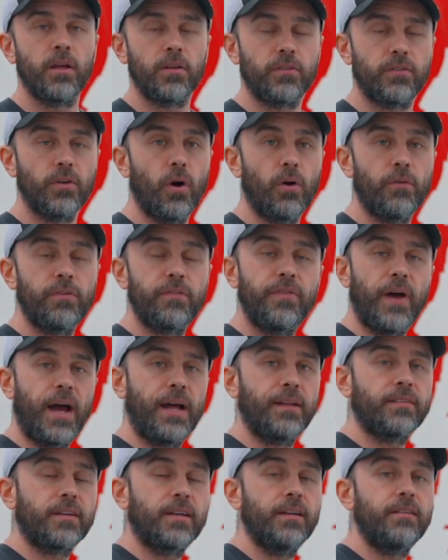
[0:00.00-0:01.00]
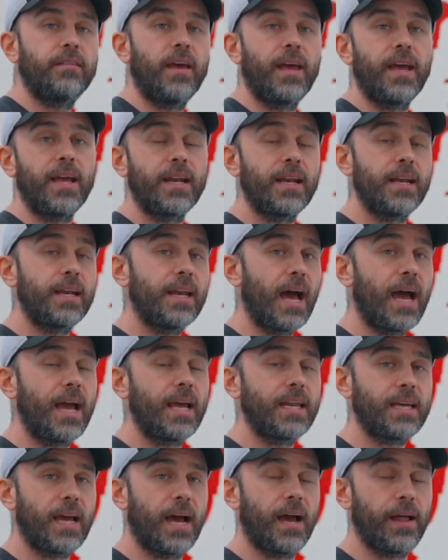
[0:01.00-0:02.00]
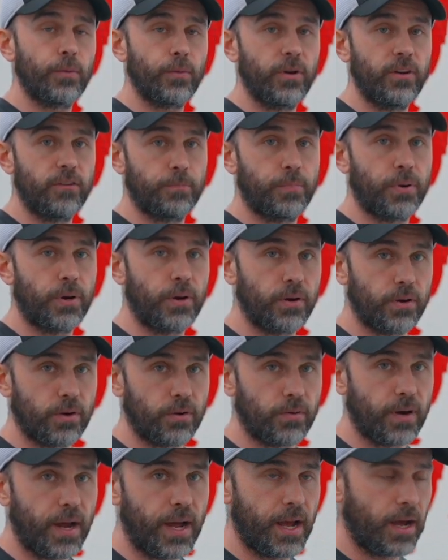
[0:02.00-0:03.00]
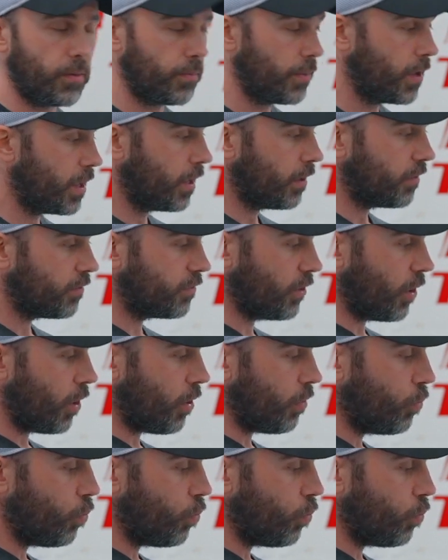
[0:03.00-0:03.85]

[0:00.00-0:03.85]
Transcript: So fats contain 9 calories per gram. So